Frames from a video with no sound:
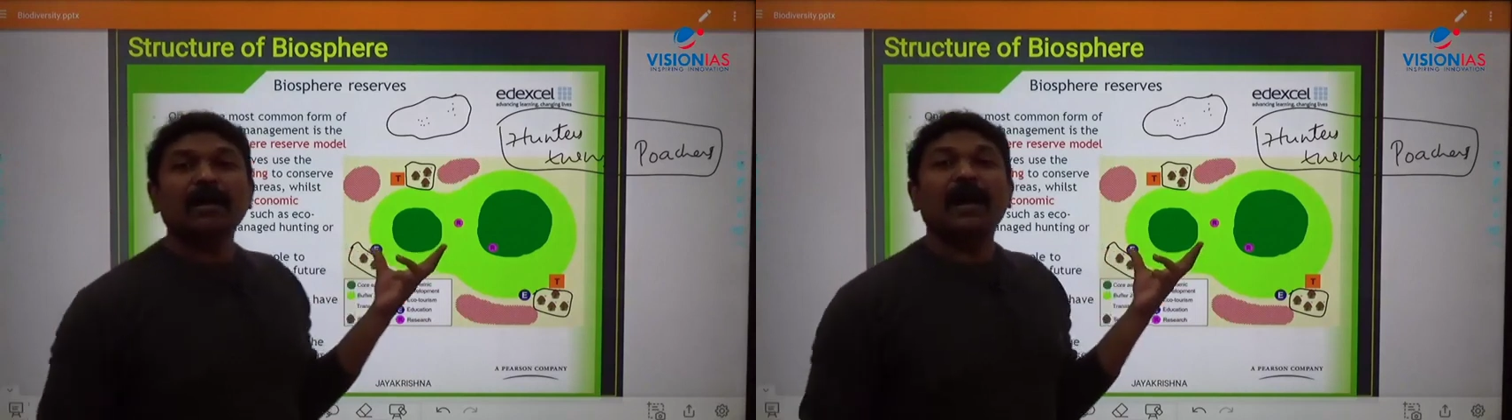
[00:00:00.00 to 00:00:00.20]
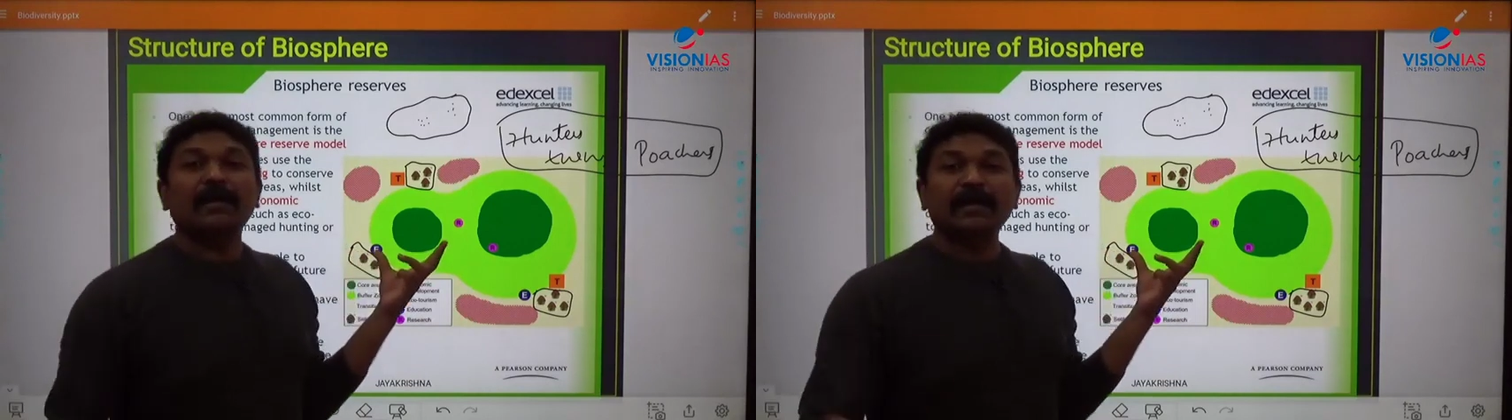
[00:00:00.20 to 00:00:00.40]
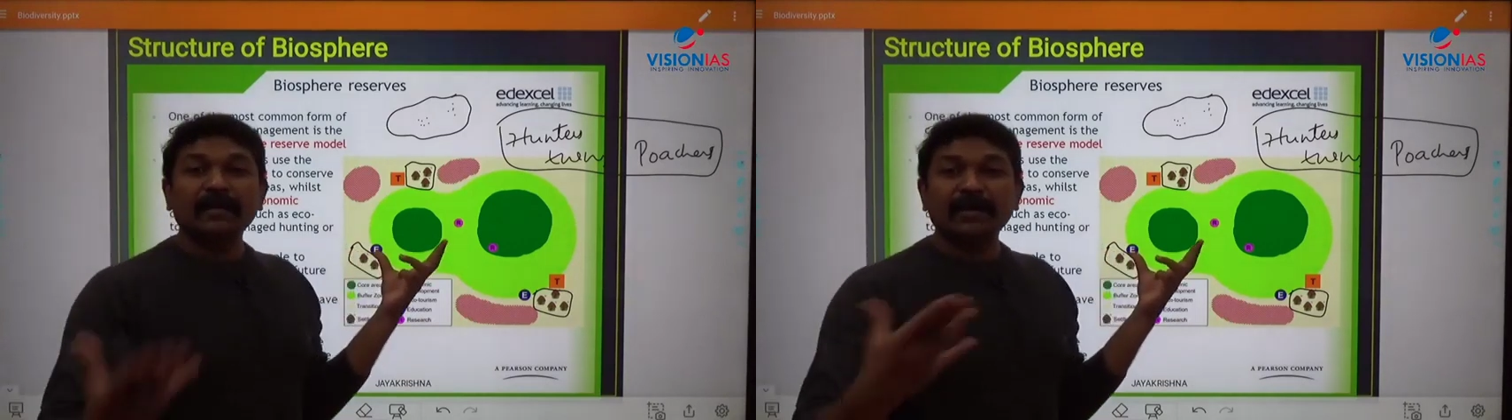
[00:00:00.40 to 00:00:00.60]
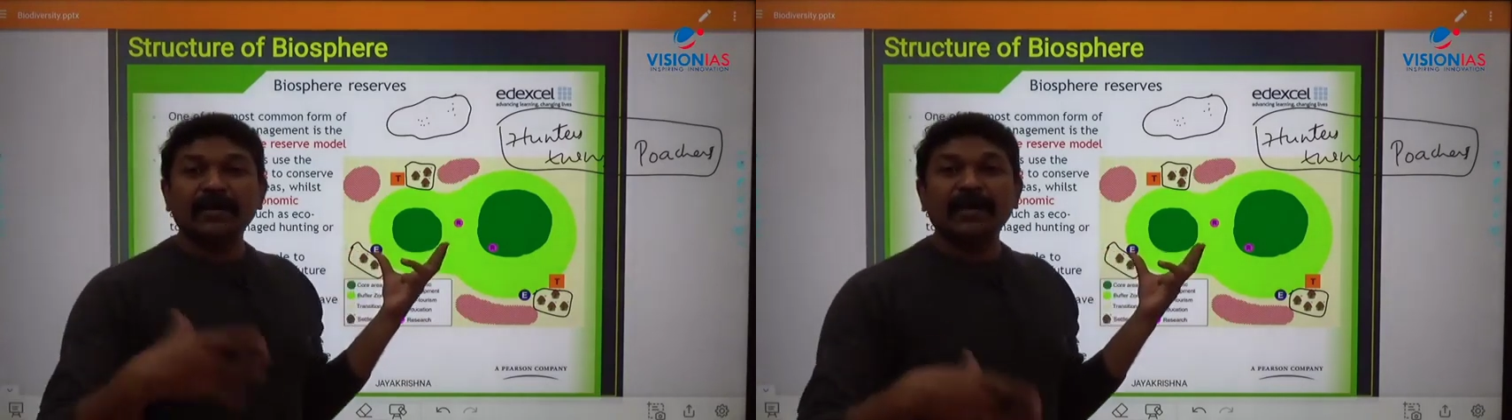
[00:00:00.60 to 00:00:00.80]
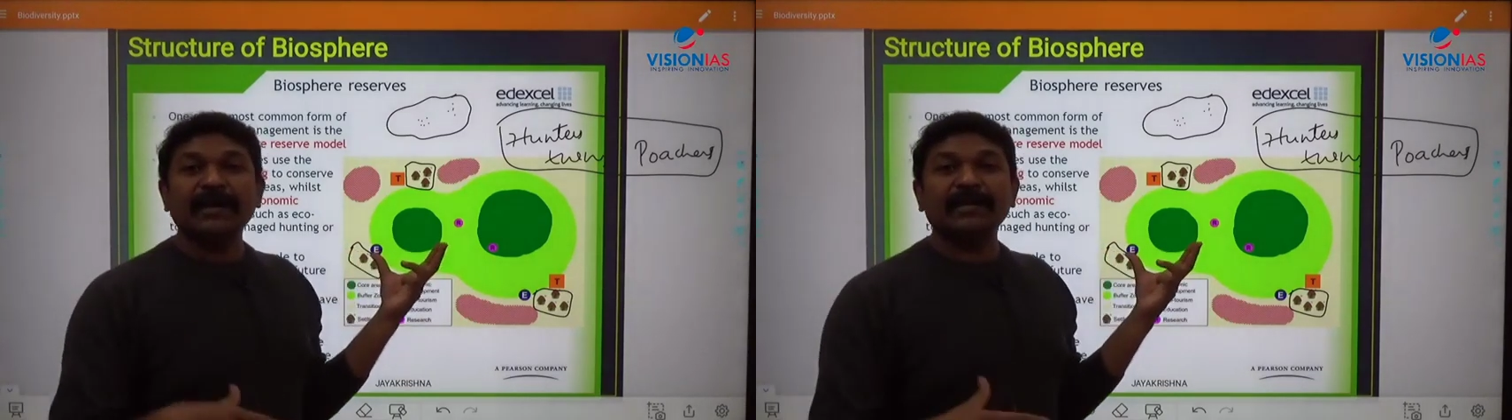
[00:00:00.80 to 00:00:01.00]
under the
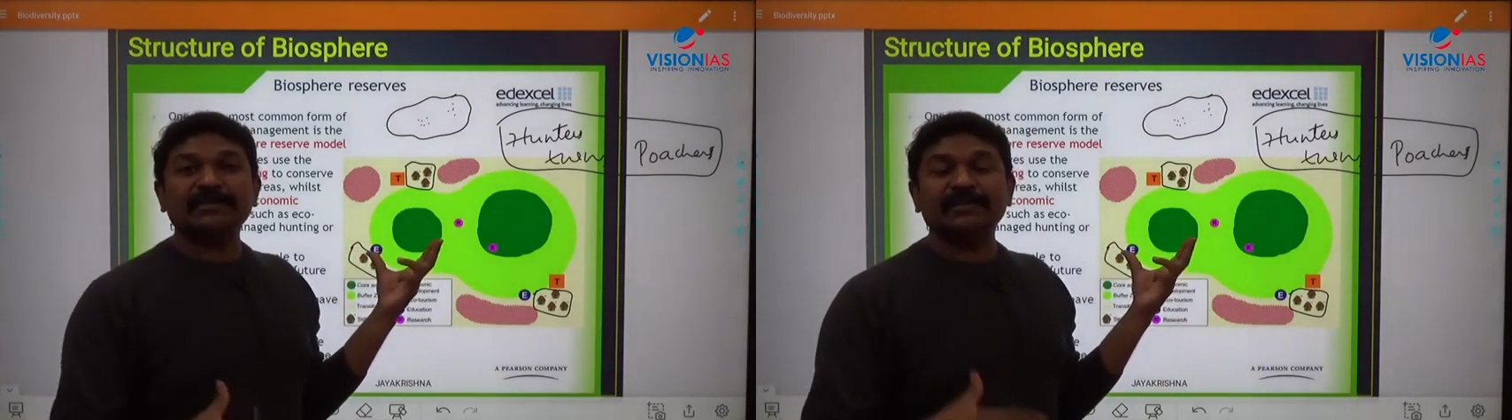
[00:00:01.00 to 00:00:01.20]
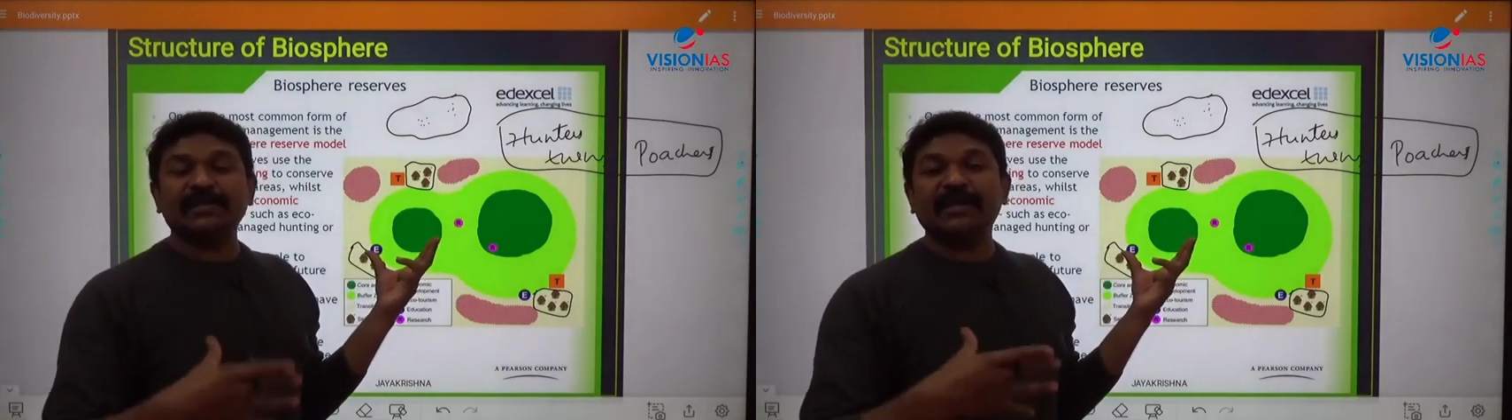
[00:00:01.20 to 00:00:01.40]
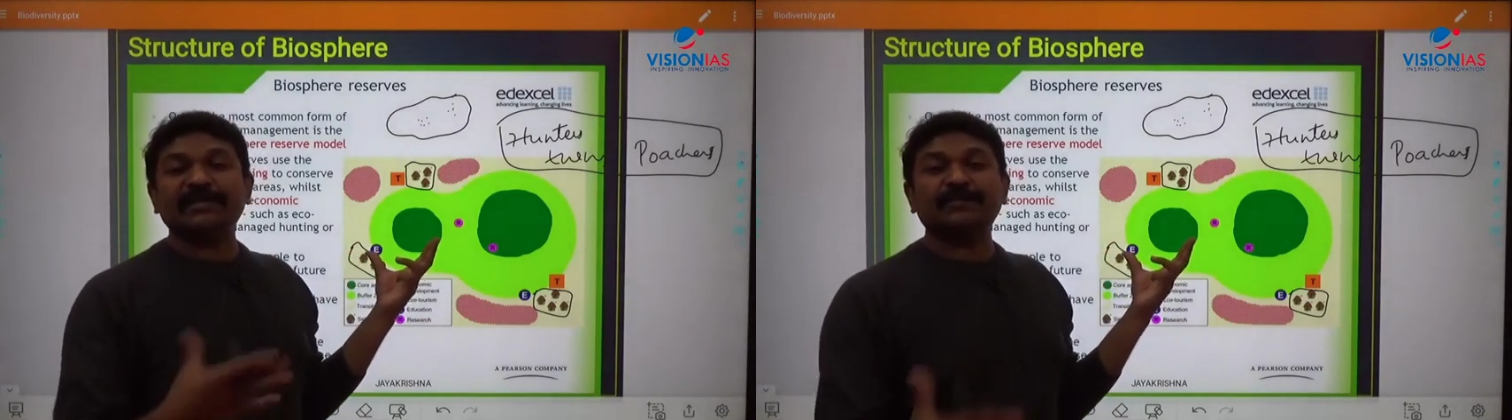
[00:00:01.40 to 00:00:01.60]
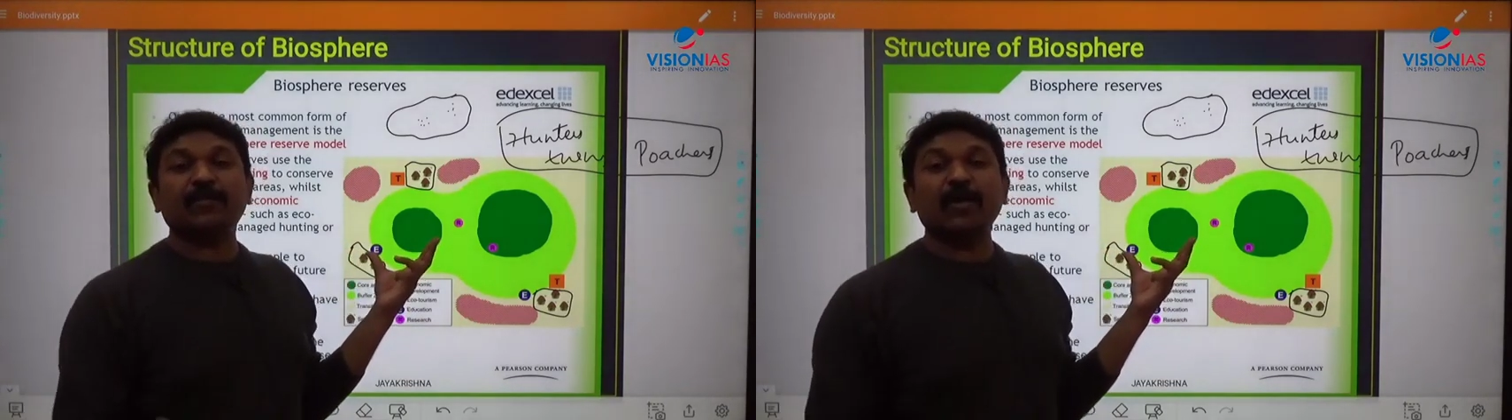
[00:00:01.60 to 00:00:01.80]
United Nations, it has brought a